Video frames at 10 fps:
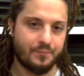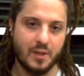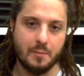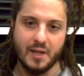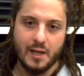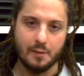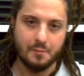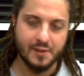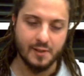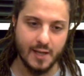my
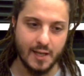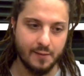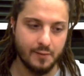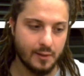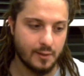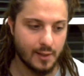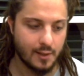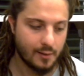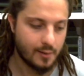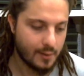arms, and even
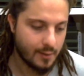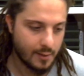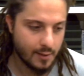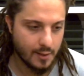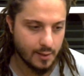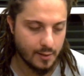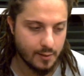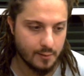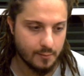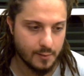
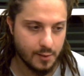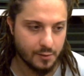the